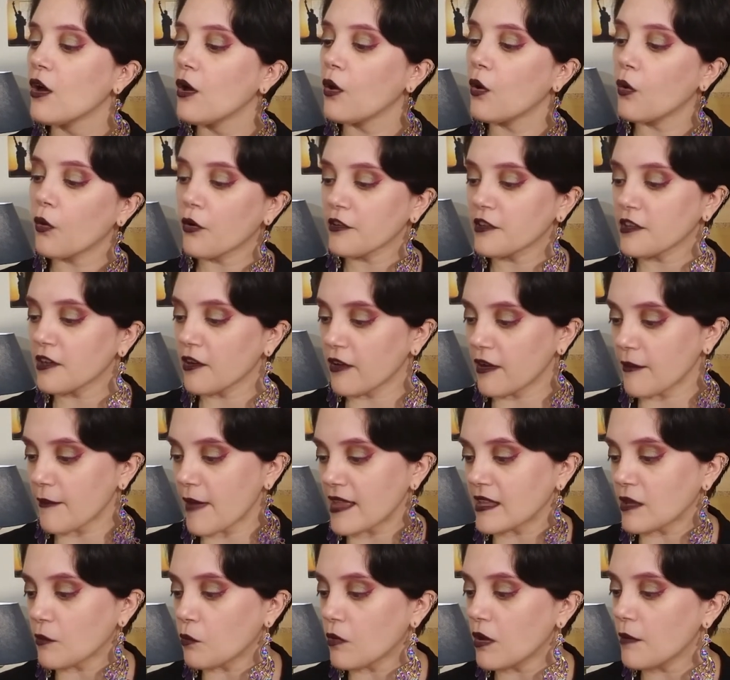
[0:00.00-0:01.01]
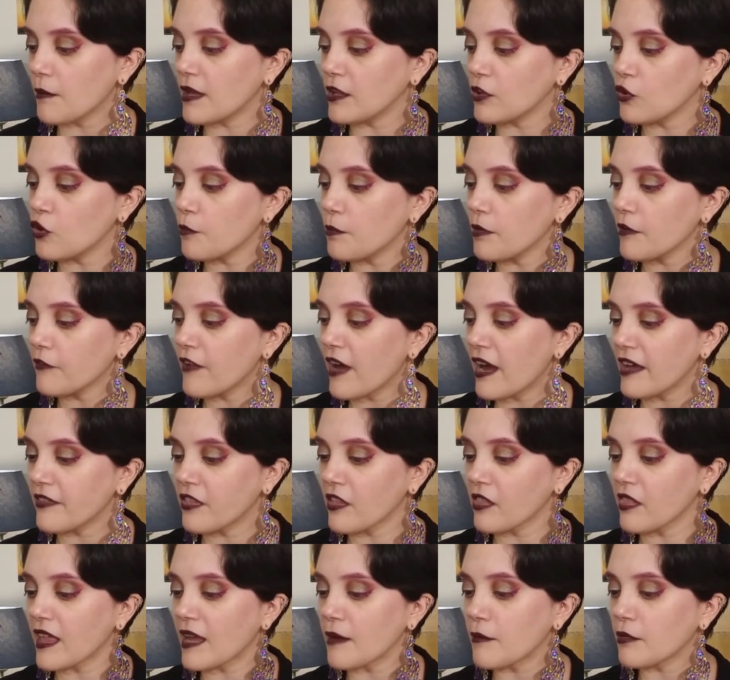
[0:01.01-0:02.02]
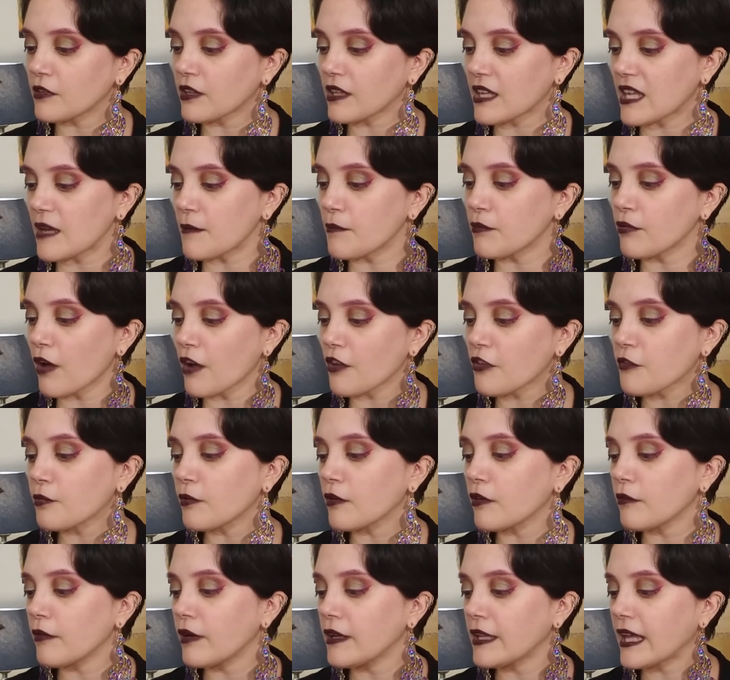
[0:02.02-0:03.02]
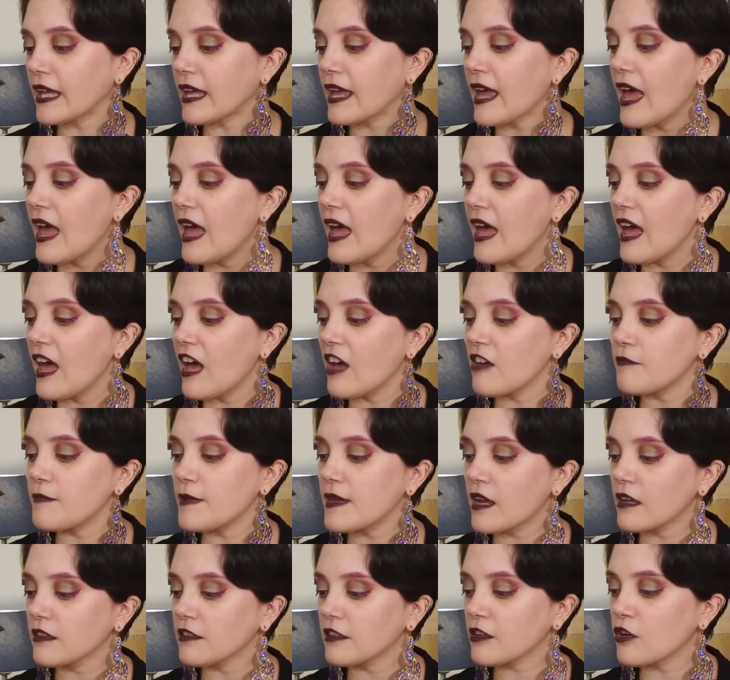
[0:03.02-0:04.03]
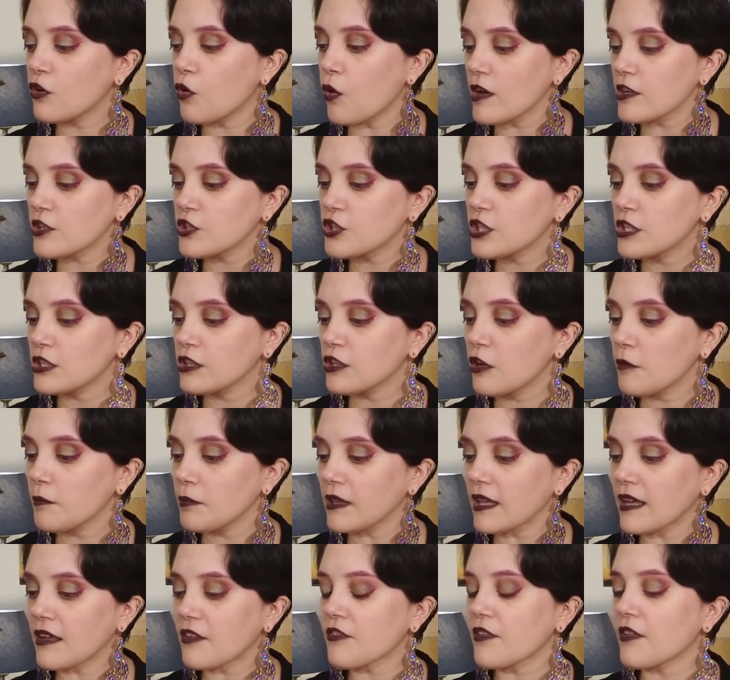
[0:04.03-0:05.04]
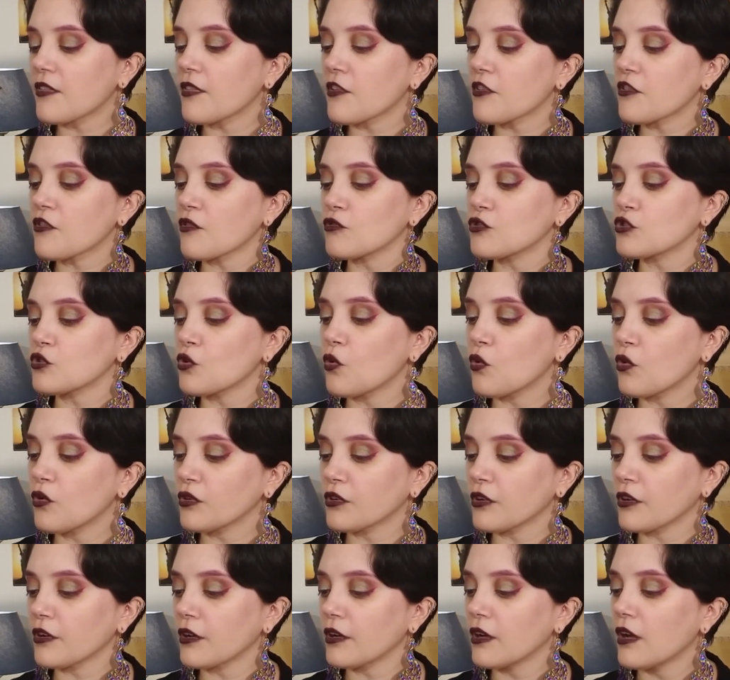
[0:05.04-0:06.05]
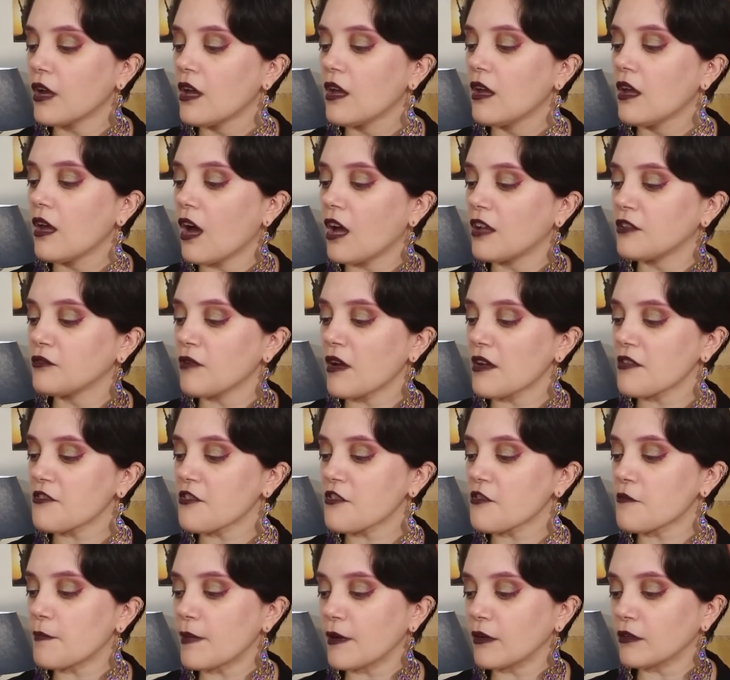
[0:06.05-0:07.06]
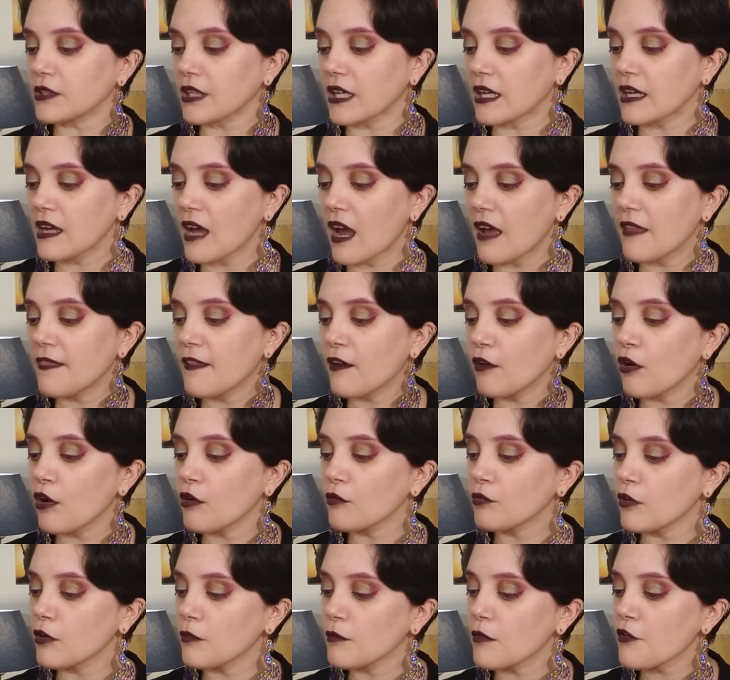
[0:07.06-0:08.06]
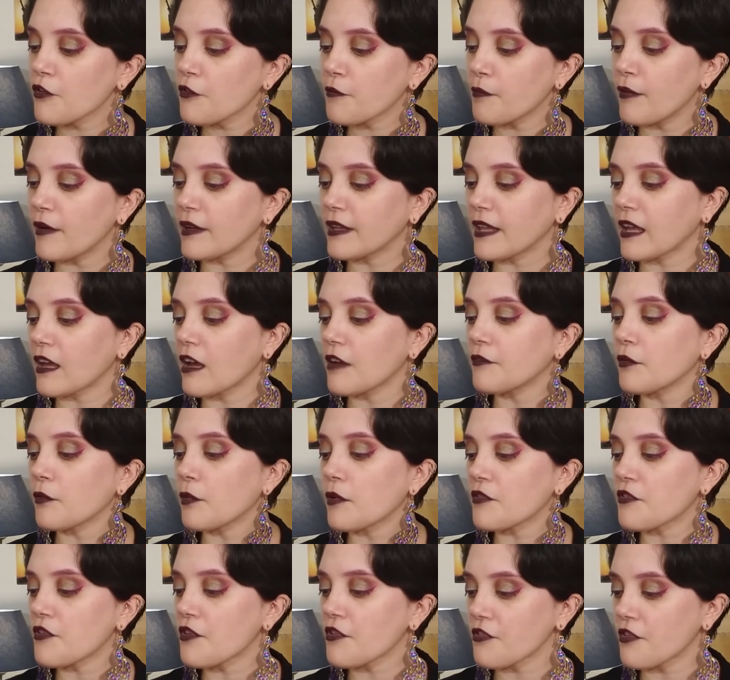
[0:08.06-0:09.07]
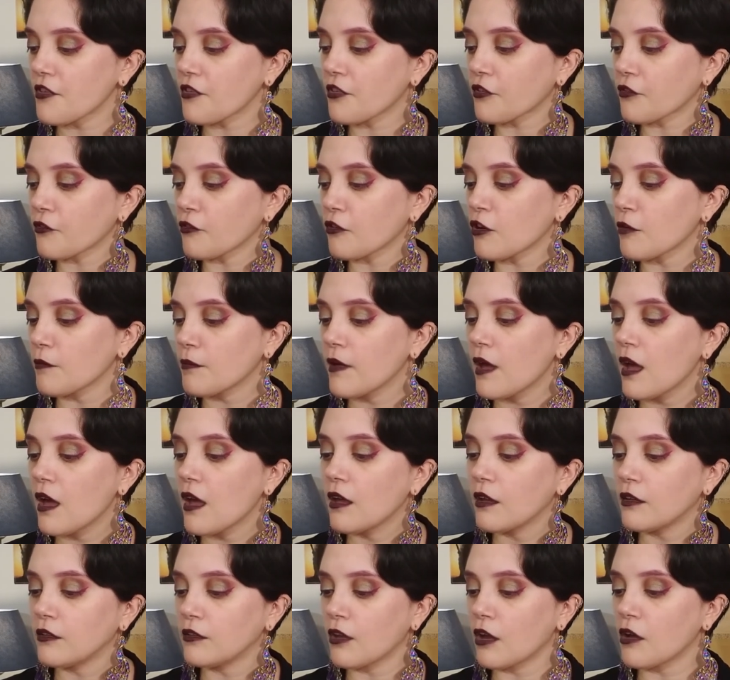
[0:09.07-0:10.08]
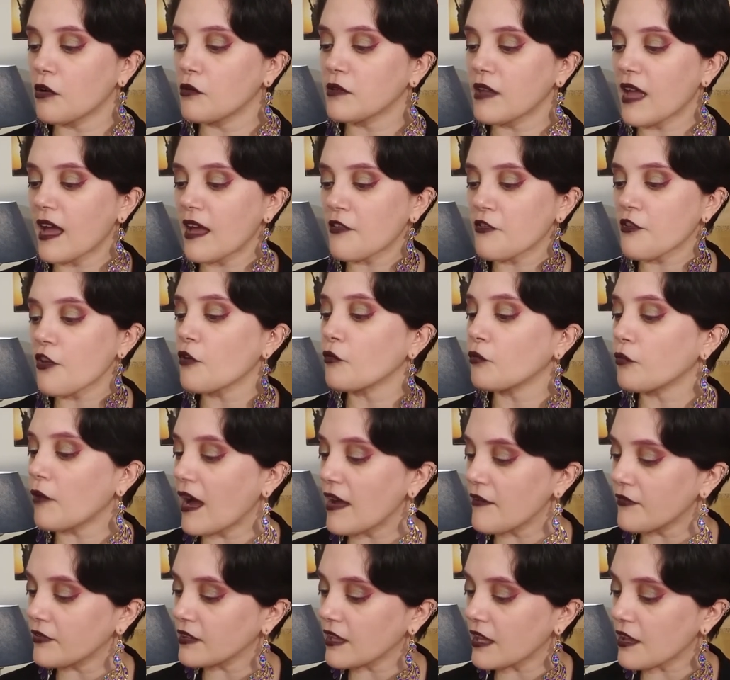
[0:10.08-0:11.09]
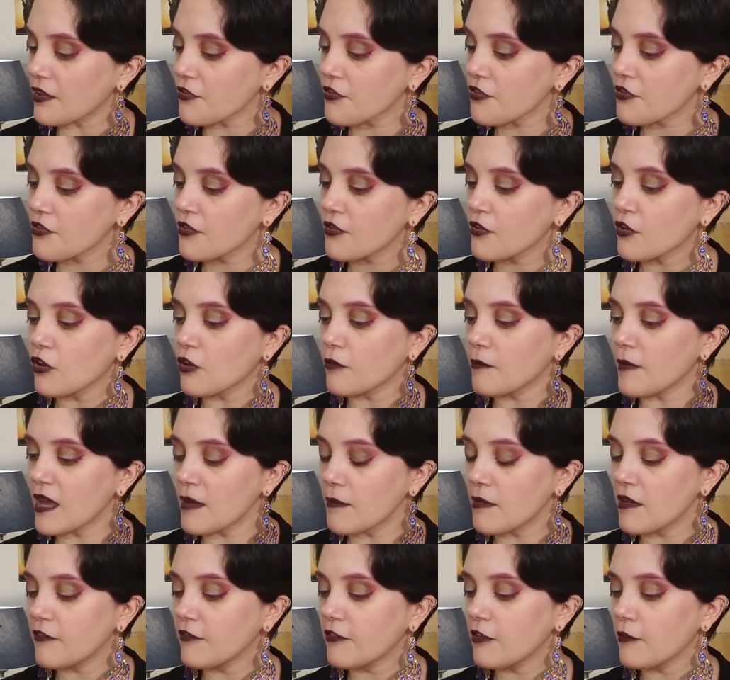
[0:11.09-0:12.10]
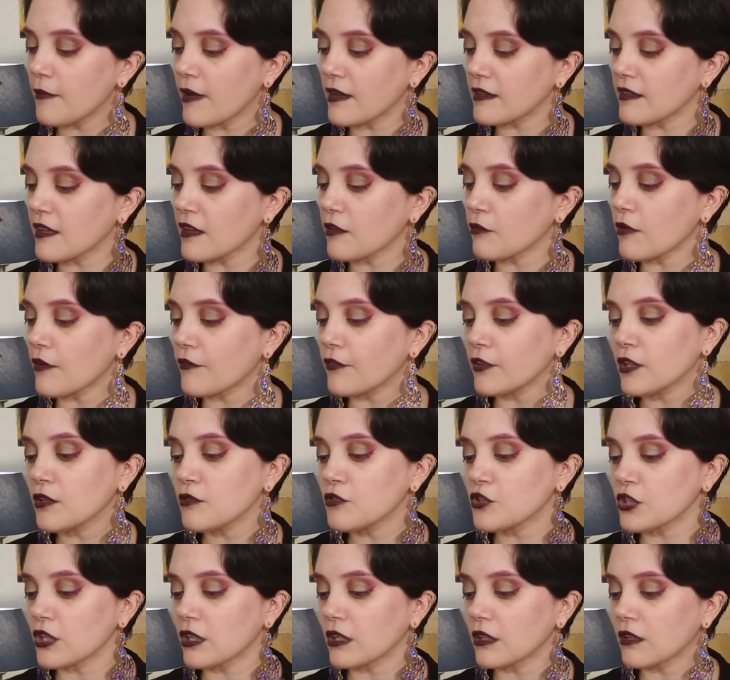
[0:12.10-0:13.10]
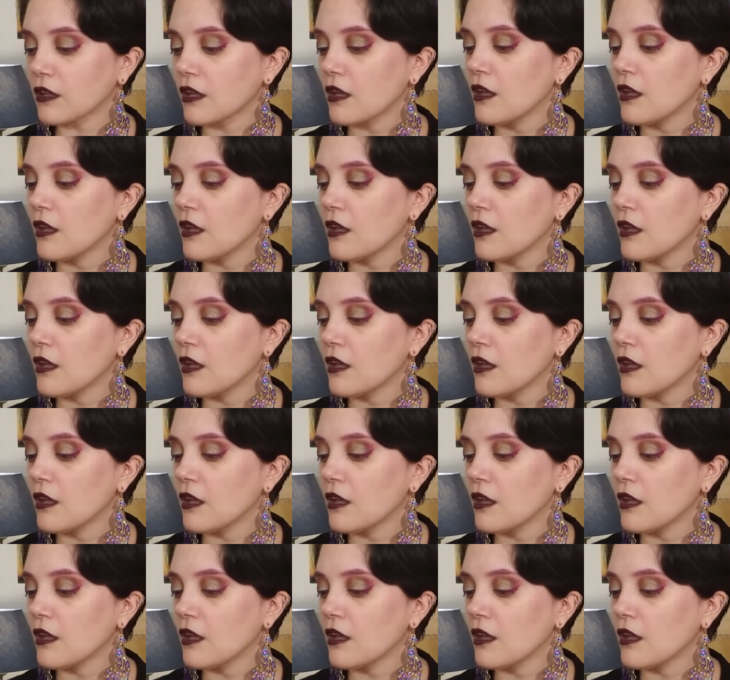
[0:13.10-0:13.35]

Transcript: ordinary men and women who provide the labor to keep Prospera running, have begun to question their place in the social order. Unrest is building, and there are rumors spreading of a resistance group known as Arrivalists who may be fermenting revolution.